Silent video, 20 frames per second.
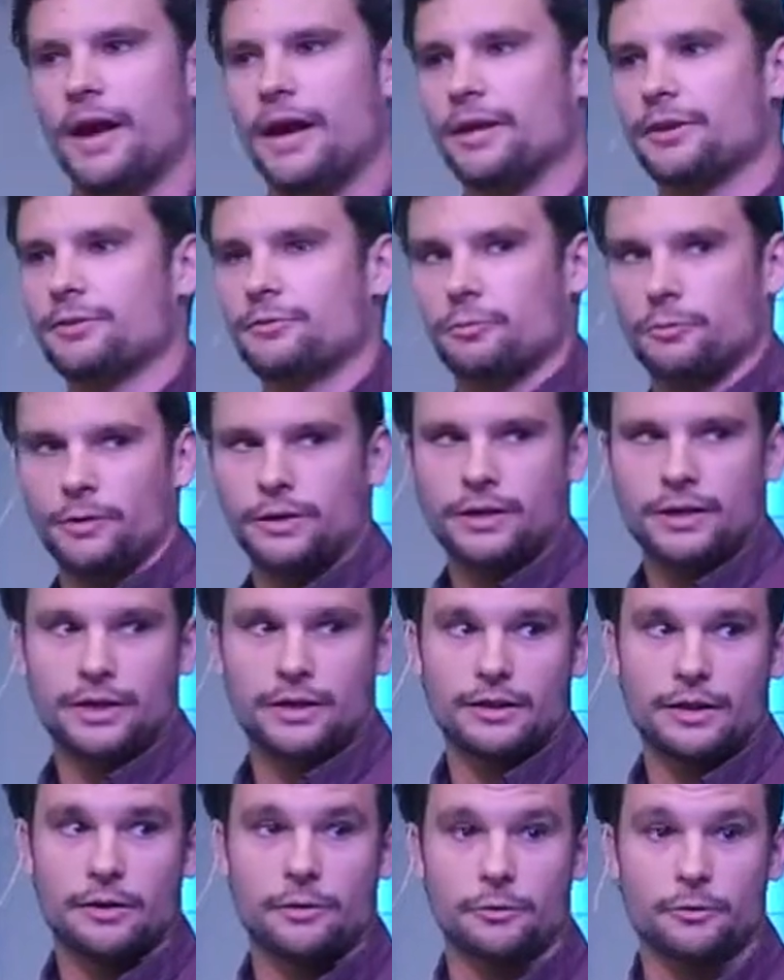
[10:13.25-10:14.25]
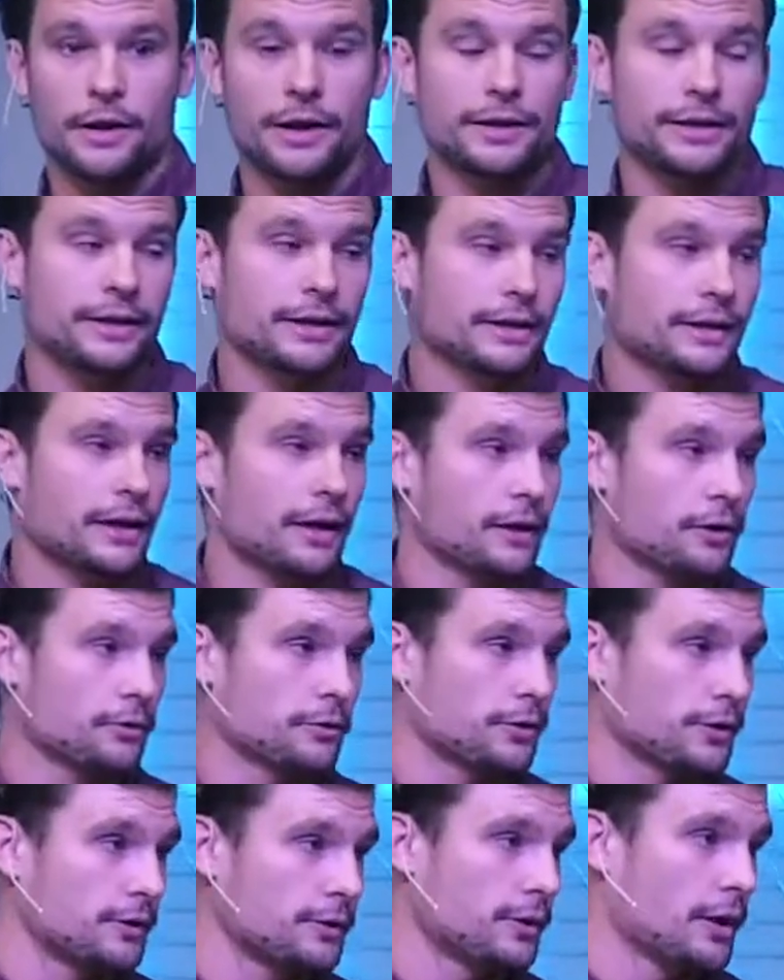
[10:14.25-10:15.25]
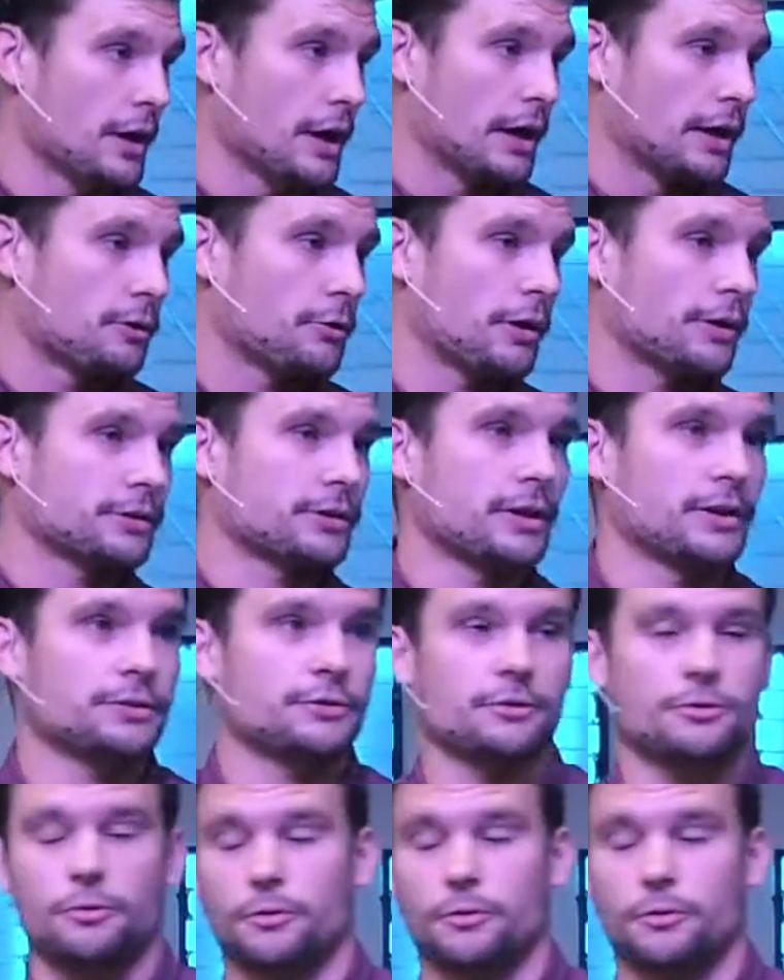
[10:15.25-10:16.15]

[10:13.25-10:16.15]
past week, and they were running at Carrollton's cross country